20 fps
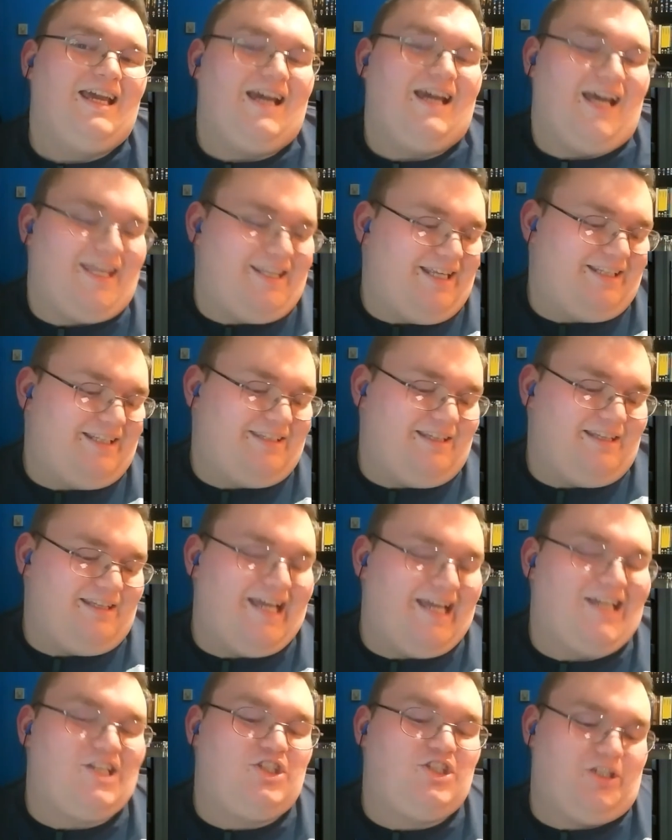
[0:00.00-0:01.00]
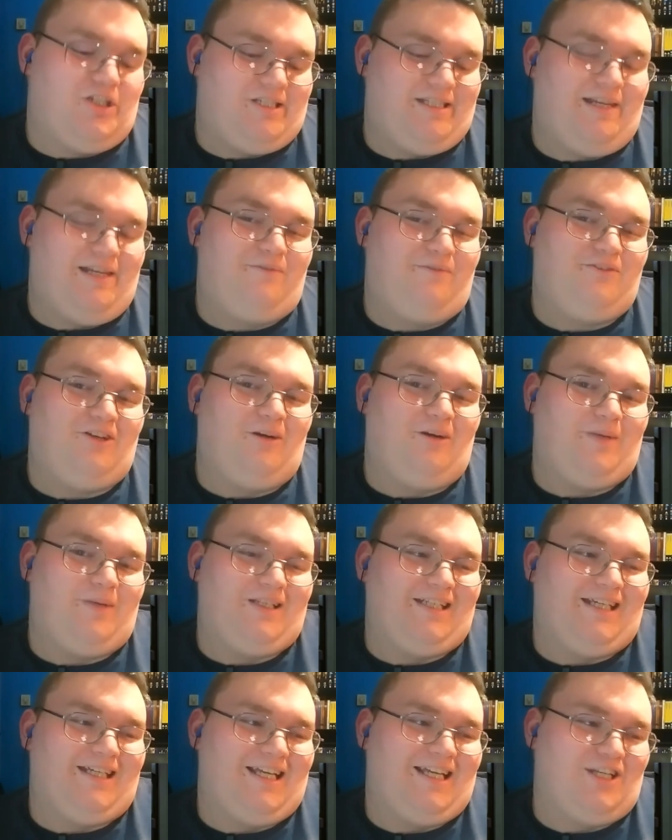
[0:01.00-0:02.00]
and like the legs just lift up
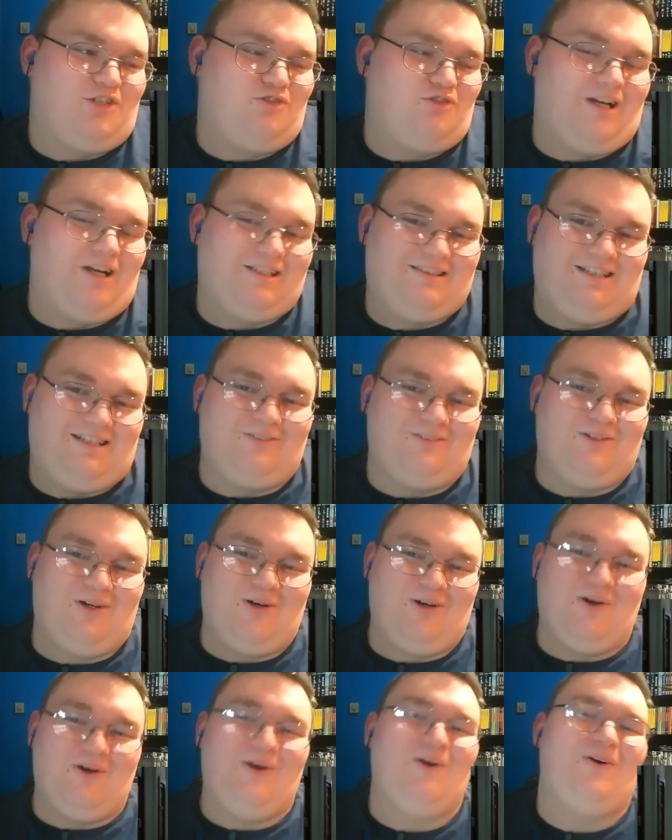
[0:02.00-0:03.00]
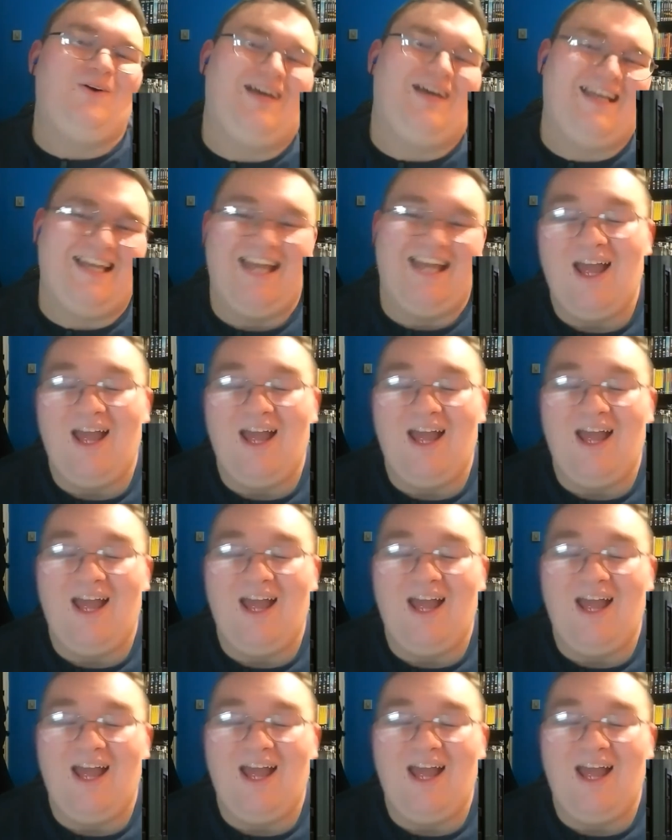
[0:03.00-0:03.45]
and then get dragged down the hallway.